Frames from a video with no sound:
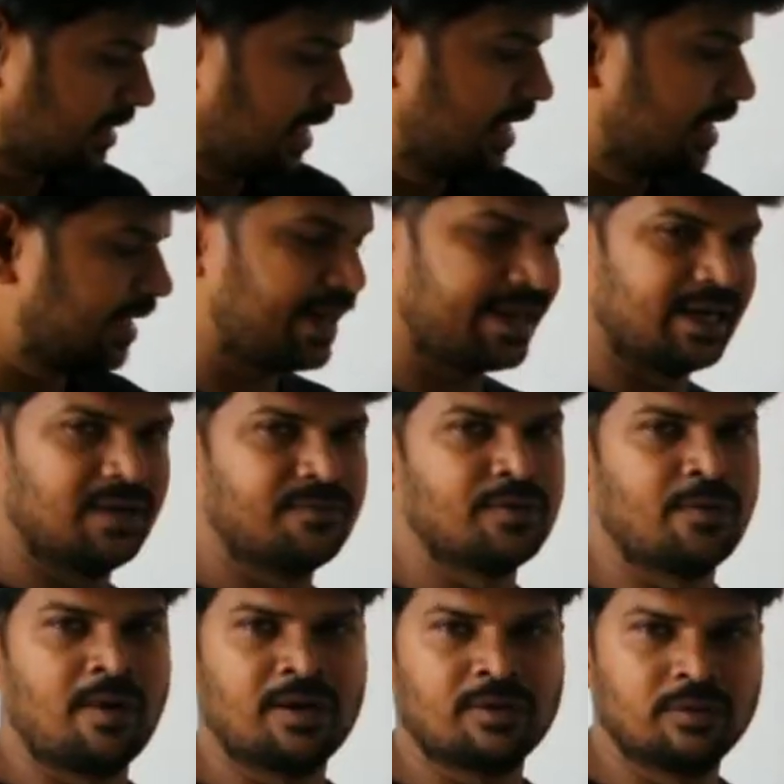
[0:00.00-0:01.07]
scalar triangle, if
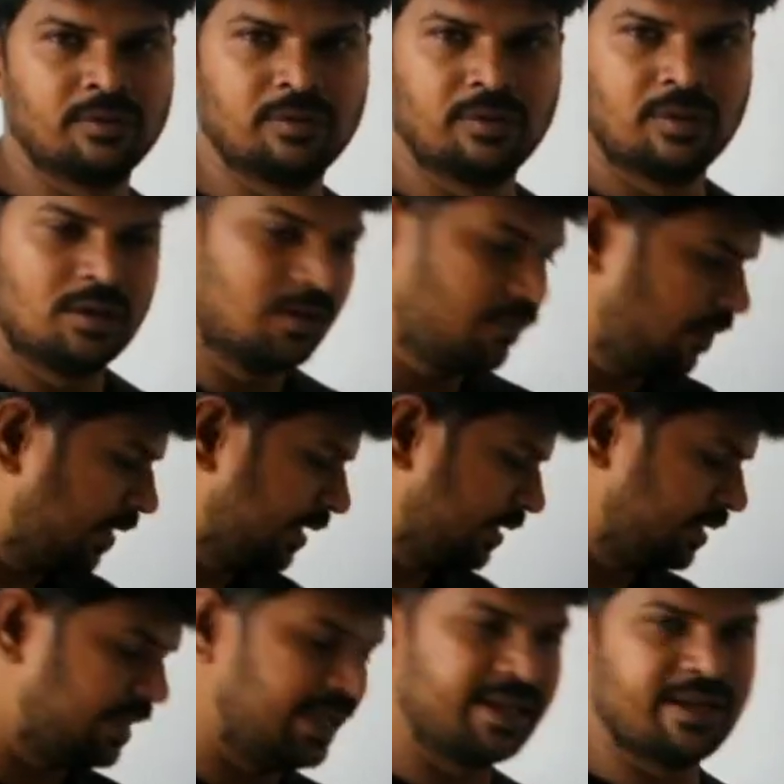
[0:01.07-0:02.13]
you want to
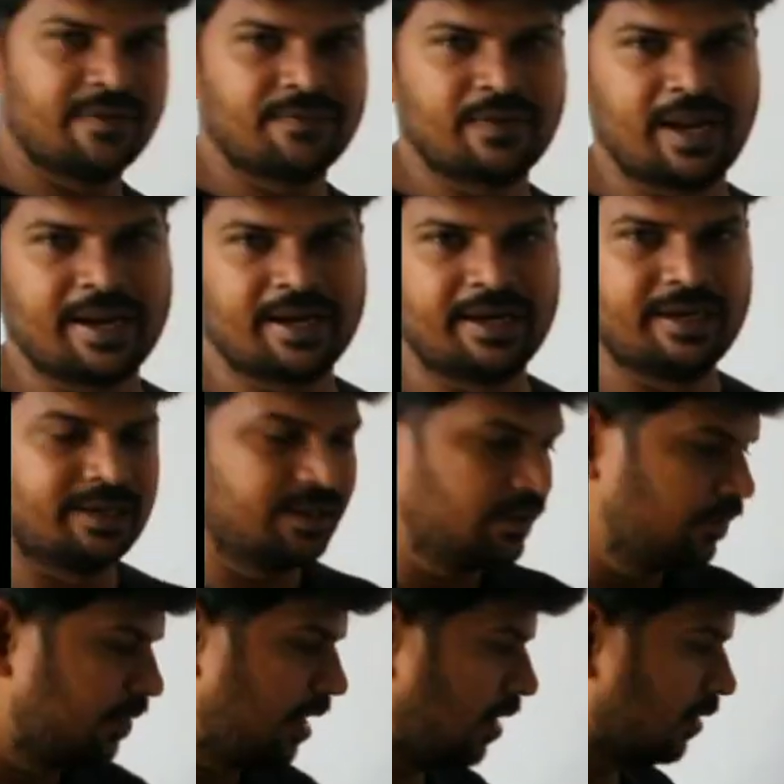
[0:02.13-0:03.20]
find area of triangle,
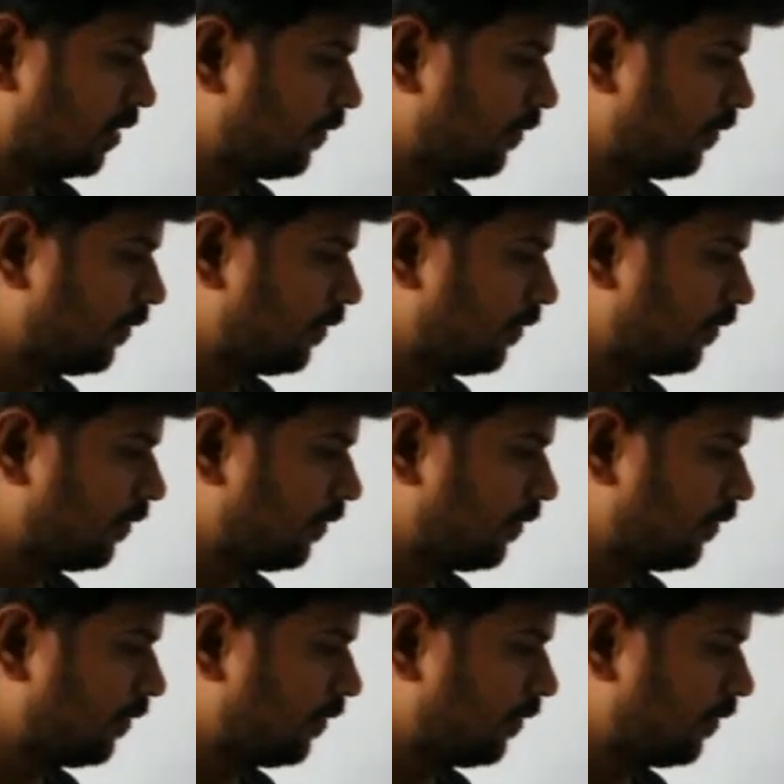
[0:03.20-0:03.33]
you have